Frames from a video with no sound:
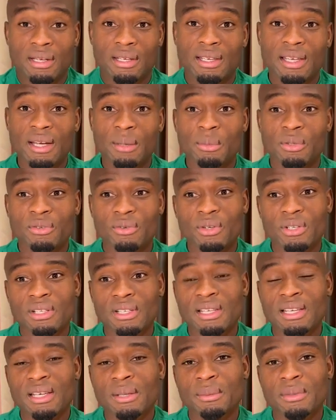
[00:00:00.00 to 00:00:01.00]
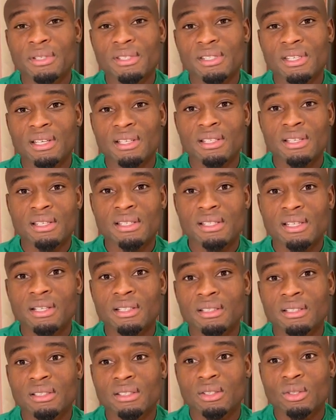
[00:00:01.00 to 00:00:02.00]
yeah, before the game, he said this.
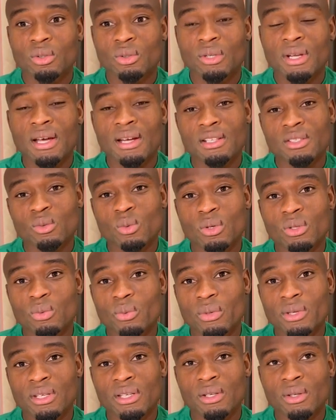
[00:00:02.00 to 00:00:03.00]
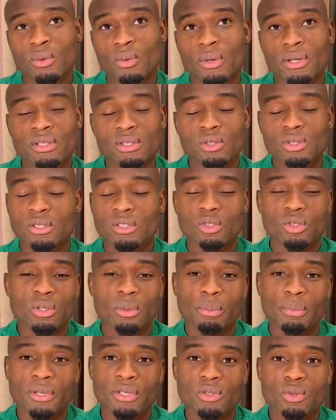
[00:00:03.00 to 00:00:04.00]
And, you know, that is what we went into the
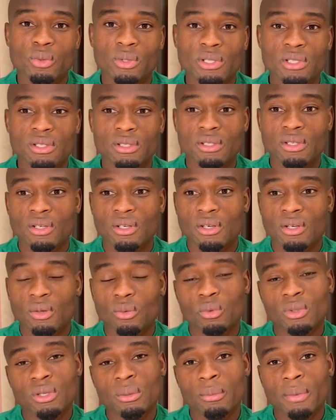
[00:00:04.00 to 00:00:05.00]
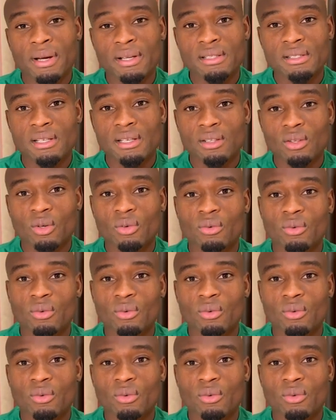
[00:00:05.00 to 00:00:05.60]
pitch with the mindset of